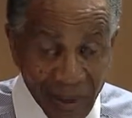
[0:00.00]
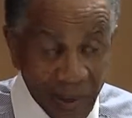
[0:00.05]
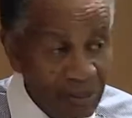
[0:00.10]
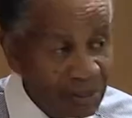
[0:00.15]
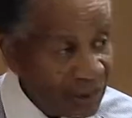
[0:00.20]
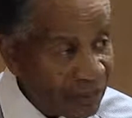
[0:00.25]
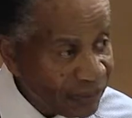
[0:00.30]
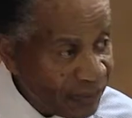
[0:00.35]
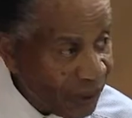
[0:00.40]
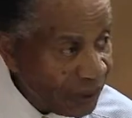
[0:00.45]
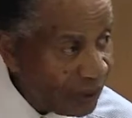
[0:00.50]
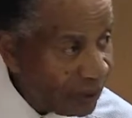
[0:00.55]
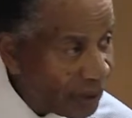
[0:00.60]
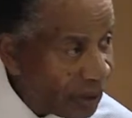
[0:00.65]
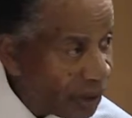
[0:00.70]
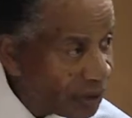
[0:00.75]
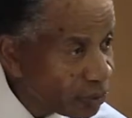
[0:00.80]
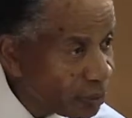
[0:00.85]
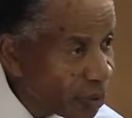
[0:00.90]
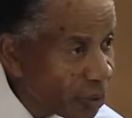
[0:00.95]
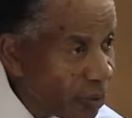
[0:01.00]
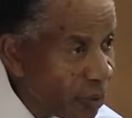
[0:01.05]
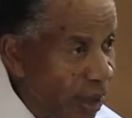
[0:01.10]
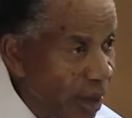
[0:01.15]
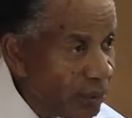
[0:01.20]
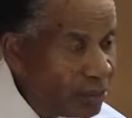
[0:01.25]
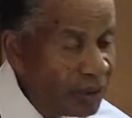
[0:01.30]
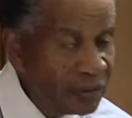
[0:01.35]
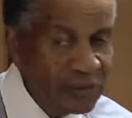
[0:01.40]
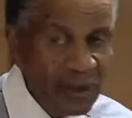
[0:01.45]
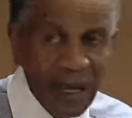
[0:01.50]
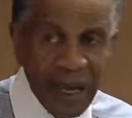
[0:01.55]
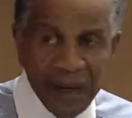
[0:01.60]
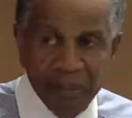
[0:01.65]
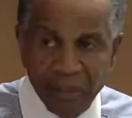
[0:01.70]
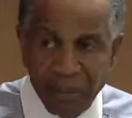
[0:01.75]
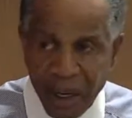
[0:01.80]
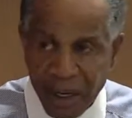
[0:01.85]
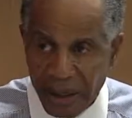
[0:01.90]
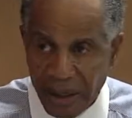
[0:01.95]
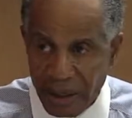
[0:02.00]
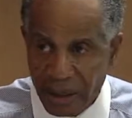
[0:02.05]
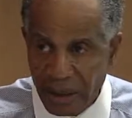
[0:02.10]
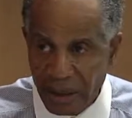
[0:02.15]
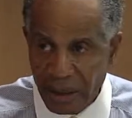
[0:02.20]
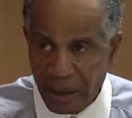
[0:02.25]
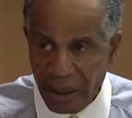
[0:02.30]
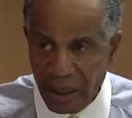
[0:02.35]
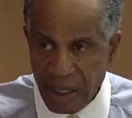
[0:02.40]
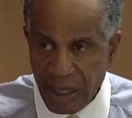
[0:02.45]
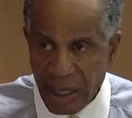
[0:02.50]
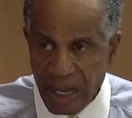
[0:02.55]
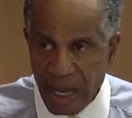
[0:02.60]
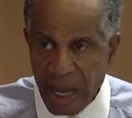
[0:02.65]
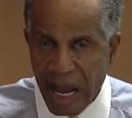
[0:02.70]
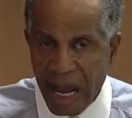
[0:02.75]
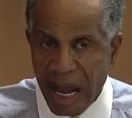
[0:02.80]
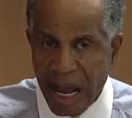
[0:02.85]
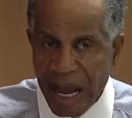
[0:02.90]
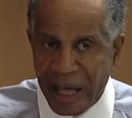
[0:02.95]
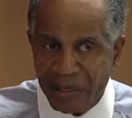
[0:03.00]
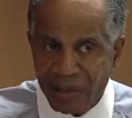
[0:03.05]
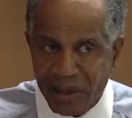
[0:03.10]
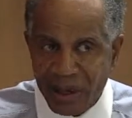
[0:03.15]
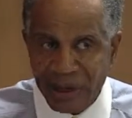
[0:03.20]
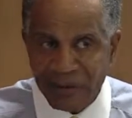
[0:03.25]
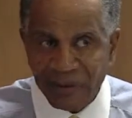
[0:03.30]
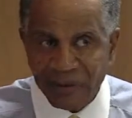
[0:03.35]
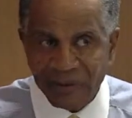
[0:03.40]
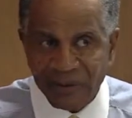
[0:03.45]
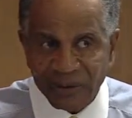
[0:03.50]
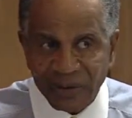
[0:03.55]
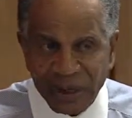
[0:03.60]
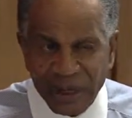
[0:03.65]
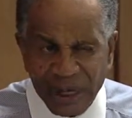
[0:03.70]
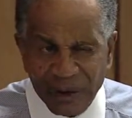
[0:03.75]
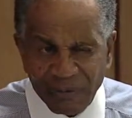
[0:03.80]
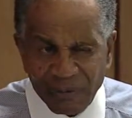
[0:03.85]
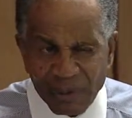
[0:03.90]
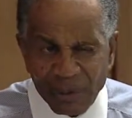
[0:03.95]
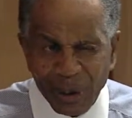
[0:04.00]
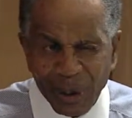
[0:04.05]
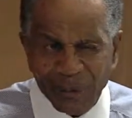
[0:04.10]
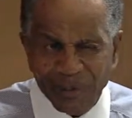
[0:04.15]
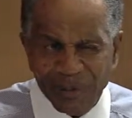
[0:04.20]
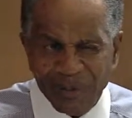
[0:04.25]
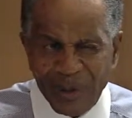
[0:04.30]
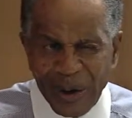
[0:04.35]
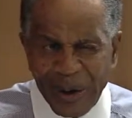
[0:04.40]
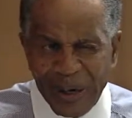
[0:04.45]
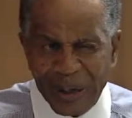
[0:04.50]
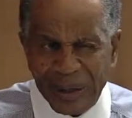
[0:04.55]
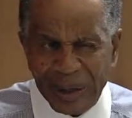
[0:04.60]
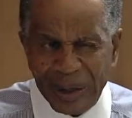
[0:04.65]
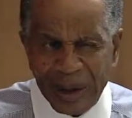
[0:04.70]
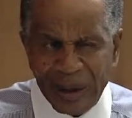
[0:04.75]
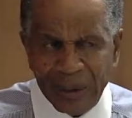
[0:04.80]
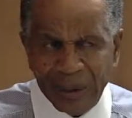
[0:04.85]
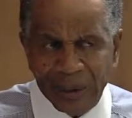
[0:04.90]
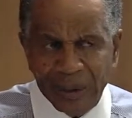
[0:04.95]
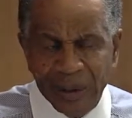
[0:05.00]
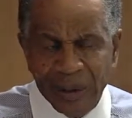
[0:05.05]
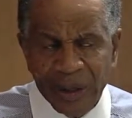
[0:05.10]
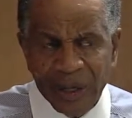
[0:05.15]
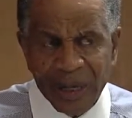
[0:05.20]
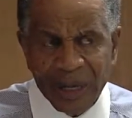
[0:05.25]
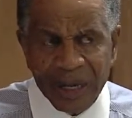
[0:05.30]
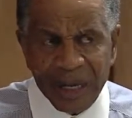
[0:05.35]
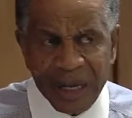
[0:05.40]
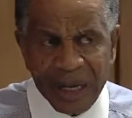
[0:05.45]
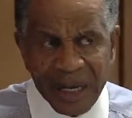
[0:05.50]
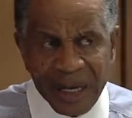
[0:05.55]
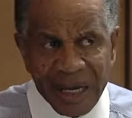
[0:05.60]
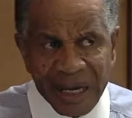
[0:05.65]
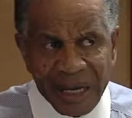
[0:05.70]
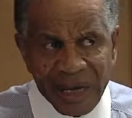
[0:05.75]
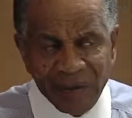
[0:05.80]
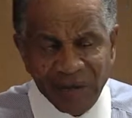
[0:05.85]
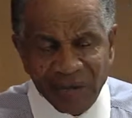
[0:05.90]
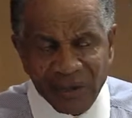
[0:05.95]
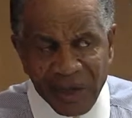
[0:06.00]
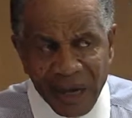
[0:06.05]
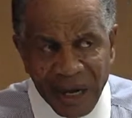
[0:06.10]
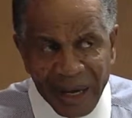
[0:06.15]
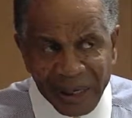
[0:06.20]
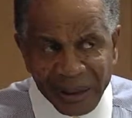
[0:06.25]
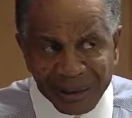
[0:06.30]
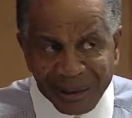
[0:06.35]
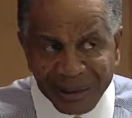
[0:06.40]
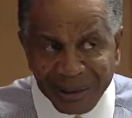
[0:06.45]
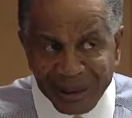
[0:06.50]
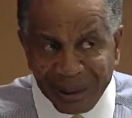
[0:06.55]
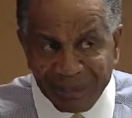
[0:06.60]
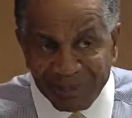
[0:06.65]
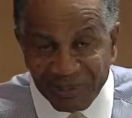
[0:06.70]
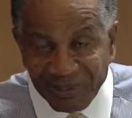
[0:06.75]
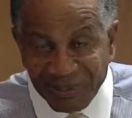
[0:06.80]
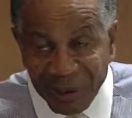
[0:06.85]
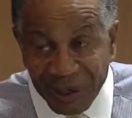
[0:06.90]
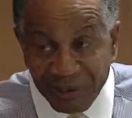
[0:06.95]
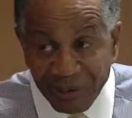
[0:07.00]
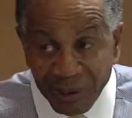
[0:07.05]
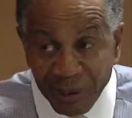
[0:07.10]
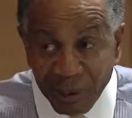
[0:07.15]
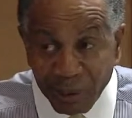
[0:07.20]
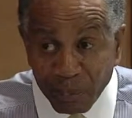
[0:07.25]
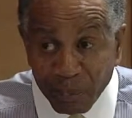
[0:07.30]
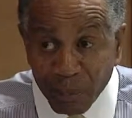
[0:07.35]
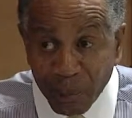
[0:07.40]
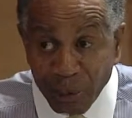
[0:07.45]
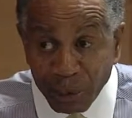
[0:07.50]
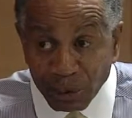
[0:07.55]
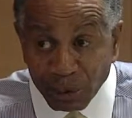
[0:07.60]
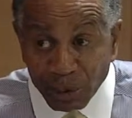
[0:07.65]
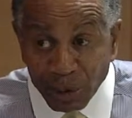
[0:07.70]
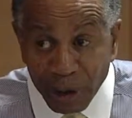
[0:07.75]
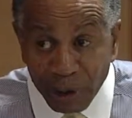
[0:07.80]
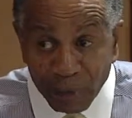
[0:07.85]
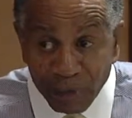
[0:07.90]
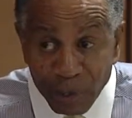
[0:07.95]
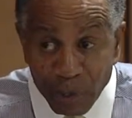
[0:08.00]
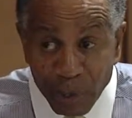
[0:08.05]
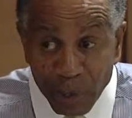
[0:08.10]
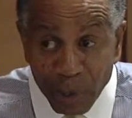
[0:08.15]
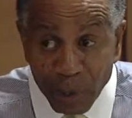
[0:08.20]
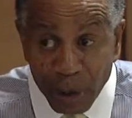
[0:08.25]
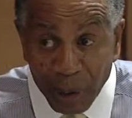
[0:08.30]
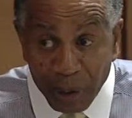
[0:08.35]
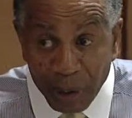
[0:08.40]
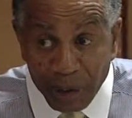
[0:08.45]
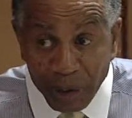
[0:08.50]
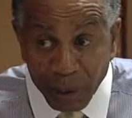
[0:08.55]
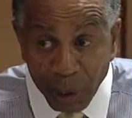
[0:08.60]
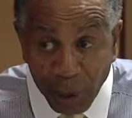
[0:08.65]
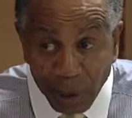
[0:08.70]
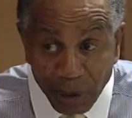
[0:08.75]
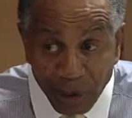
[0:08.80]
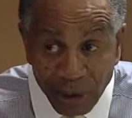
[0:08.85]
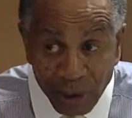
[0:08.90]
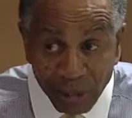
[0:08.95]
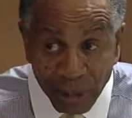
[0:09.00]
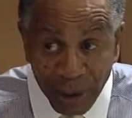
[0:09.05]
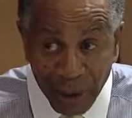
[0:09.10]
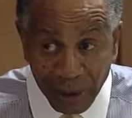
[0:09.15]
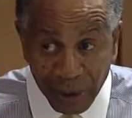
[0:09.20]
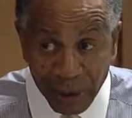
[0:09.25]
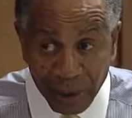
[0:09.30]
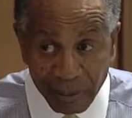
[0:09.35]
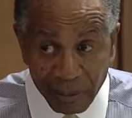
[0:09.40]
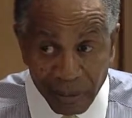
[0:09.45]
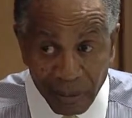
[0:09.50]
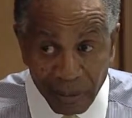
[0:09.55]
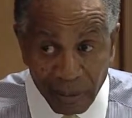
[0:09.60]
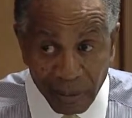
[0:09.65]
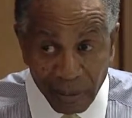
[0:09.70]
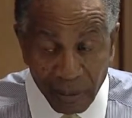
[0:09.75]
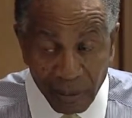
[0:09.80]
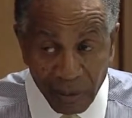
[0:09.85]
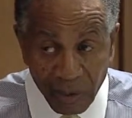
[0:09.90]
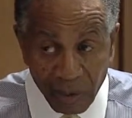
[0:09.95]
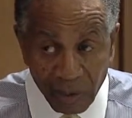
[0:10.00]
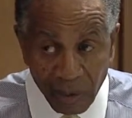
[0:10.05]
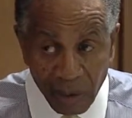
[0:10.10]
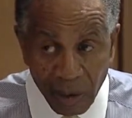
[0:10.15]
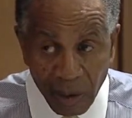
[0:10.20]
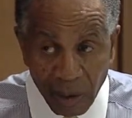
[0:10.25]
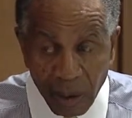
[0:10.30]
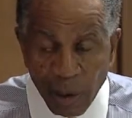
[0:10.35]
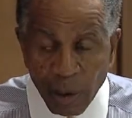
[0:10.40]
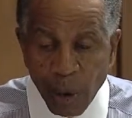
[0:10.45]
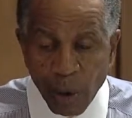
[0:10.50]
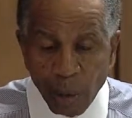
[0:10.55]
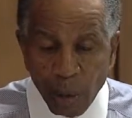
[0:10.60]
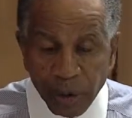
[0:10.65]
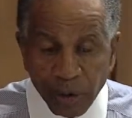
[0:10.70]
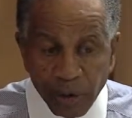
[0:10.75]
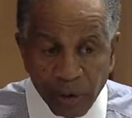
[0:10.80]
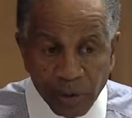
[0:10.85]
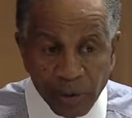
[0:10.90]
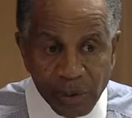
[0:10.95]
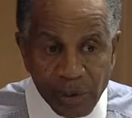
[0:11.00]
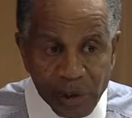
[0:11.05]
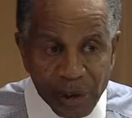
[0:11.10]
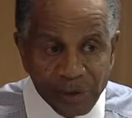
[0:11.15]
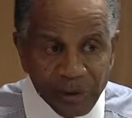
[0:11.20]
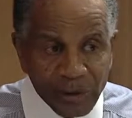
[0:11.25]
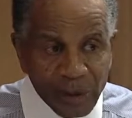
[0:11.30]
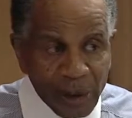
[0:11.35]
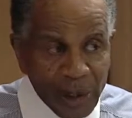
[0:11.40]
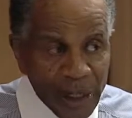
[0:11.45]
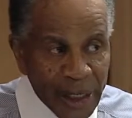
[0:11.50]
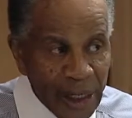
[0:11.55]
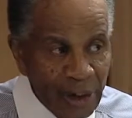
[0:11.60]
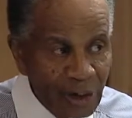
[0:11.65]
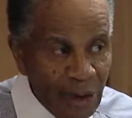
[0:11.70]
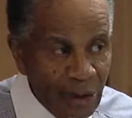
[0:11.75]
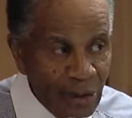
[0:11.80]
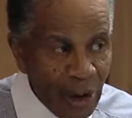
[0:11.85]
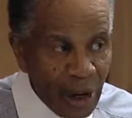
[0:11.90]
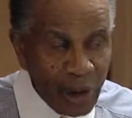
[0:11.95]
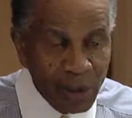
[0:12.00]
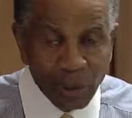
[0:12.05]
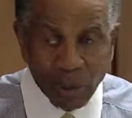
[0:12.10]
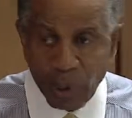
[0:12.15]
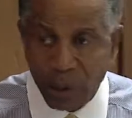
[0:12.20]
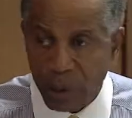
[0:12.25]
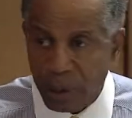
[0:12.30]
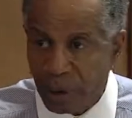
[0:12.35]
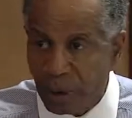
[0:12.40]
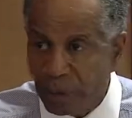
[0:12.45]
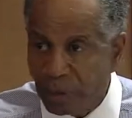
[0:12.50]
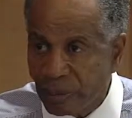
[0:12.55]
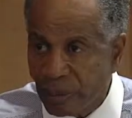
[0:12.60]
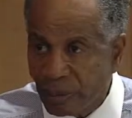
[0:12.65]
But find out if he has requirements and money. And then see if you can find out if he has some favorite approach, if you will, or thoughts about it. Okay? What you're doing is laying the groundwork